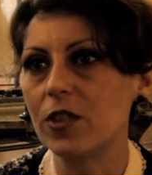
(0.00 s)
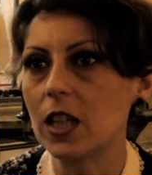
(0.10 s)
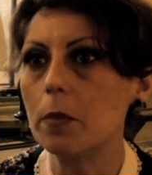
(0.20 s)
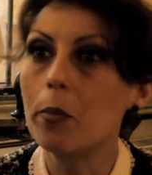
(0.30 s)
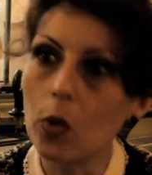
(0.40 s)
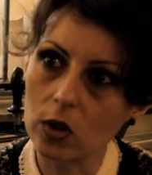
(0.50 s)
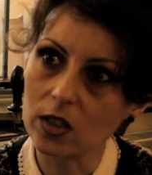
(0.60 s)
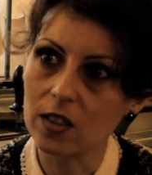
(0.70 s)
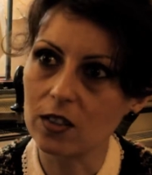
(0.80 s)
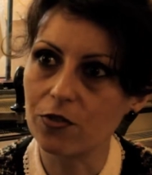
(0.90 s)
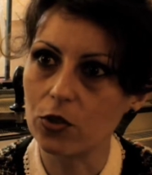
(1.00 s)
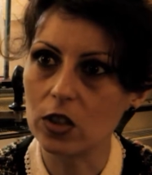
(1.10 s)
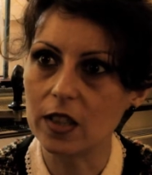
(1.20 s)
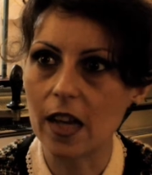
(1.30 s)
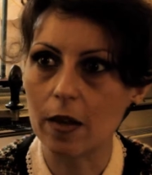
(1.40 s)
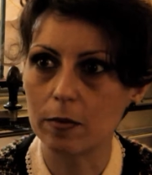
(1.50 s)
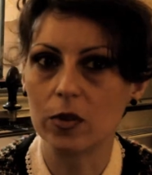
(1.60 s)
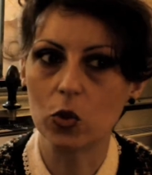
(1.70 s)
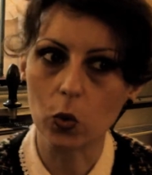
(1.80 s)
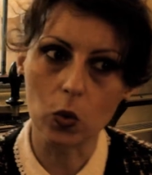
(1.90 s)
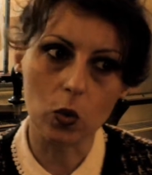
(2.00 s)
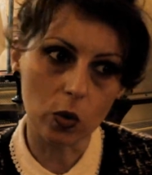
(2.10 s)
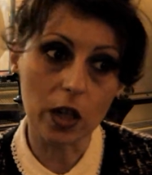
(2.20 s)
important for them to